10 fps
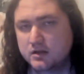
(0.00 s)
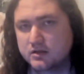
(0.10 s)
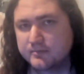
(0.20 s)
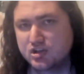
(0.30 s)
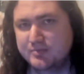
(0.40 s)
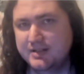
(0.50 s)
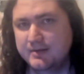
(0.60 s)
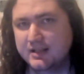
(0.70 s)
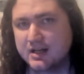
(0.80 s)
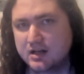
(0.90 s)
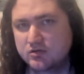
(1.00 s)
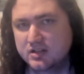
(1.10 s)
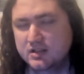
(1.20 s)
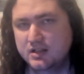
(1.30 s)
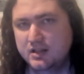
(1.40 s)
So I'm going to be tipping
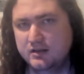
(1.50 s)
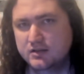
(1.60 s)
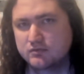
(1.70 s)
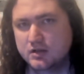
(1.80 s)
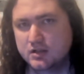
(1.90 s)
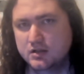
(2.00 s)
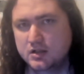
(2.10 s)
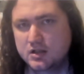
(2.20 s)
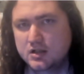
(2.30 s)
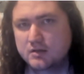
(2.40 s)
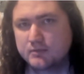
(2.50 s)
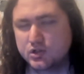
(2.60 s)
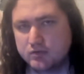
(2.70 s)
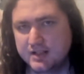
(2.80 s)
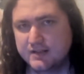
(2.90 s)
Carlton in this one by
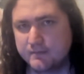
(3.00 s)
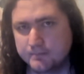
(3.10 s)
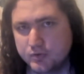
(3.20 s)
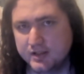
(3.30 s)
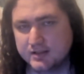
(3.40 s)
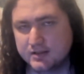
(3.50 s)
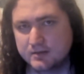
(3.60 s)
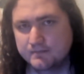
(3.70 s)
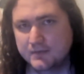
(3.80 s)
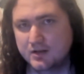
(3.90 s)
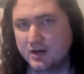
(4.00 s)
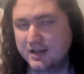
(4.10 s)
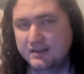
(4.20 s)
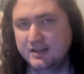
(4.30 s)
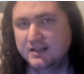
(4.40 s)
27 points.
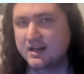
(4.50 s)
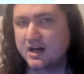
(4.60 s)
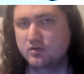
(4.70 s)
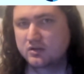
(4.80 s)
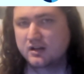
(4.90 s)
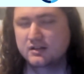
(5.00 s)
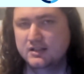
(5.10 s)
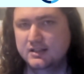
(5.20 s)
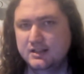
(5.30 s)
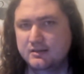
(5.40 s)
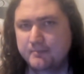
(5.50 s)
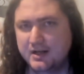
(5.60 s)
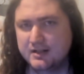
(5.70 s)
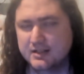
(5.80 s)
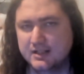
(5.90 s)
I think Carlton are clearly the
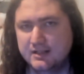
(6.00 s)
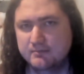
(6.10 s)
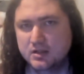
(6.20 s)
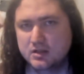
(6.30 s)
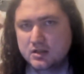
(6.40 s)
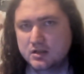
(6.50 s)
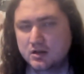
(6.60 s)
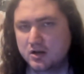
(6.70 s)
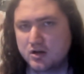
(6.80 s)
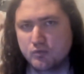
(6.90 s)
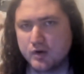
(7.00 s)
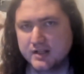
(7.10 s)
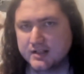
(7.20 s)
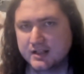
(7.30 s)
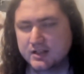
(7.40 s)
better team. I don't
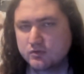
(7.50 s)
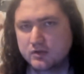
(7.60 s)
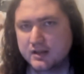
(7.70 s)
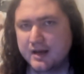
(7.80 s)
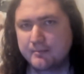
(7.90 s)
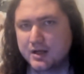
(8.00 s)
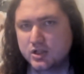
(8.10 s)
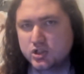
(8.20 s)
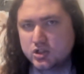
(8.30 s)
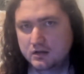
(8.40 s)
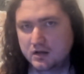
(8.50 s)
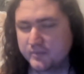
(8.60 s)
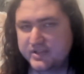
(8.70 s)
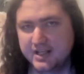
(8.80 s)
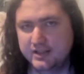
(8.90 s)
rate St Kilda that much.
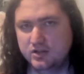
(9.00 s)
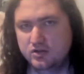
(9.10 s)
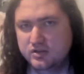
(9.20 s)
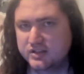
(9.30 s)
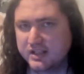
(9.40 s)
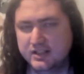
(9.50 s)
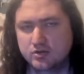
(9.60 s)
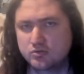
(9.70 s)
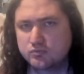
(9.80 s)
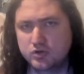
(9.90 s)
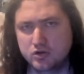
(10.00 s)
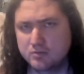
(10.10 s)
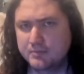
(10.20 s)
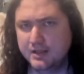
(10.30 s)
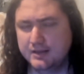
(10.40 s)
I'm telling you, St Kilda will
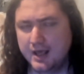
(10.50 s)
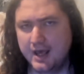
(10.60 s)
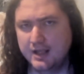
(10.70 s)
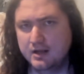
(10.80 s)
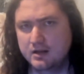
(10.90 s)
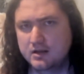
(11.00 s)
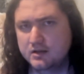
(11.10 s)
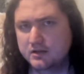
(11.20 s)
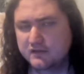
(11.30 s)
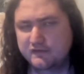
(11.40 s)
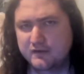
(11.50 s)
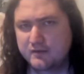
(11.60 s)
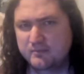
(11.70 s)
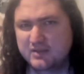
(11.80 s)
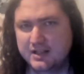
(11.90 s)
not make the 8. They've
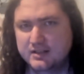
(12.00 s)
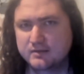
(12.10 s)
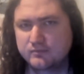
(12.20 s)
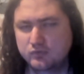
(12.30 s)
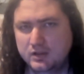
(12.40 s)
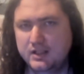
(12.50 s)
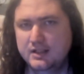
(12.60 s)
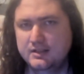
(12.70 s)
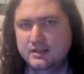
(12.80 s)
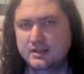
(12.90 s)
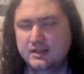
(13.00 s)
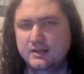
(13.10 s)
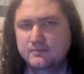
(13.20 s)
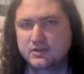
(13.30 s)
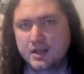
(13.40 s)
played some really easy
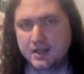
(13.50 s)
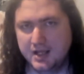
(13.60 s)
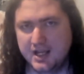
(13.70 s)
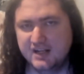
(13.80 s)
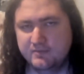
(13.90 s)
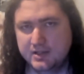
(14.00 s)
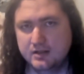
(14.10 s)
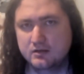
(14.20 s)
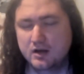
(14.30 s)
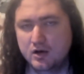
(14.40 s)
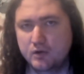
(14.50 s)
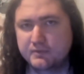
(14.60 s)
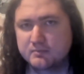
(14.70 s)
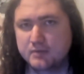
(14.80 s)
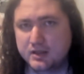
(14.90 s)
teams and have been
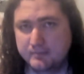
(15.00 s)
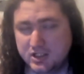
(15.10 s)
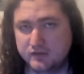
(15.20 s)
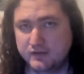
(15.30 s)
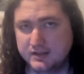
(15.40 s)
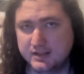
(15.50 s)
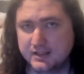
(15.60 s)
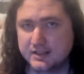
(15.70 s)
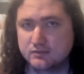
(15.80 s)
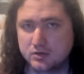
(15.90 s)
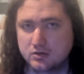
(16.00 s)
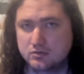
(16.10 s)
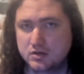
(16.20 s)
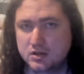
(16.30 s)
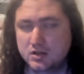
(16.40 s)
helped by the match fixing as
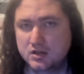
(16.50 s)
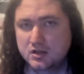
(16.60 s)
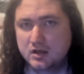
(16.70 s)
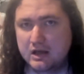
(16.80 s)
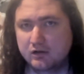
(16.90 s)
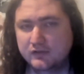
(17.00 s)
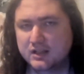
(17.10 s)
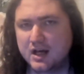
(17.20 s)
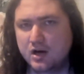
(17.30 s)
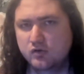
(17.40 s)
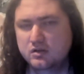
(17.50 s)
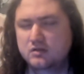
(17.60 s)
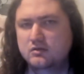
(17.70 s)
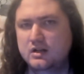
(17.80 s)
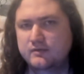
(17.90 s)
well. However, Carlton
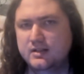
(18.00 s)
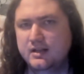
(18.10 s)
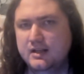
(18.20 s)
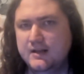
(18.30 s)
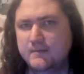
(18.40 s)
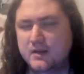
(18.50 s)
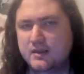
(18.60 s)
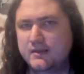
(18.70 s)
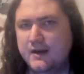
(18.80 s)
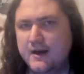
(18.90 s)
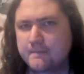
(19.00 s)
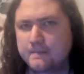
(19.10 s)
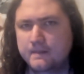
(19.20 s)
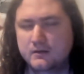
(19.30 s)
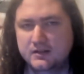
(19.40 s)
are another team that
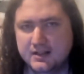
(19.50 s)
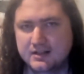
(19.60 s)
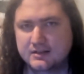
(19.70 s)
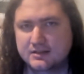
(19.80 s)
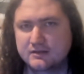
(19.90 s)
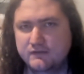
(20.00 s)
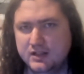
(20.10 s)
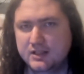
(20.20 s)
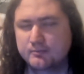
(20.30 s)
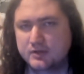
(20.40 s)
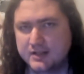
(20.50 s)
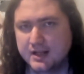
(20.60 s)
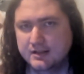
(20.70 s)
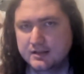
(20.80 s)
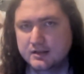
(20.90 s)
gets severely
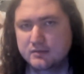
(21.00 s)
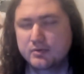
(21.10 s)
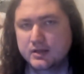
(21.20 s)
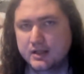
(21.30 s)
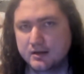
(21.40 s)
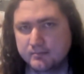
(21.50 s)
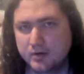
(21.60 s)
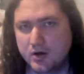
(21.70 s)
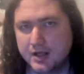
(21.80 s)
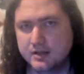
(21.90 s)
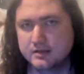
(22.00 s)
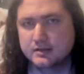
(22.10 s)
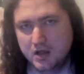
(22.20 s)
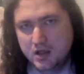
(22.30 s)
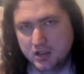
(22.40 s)
protected by the umpires.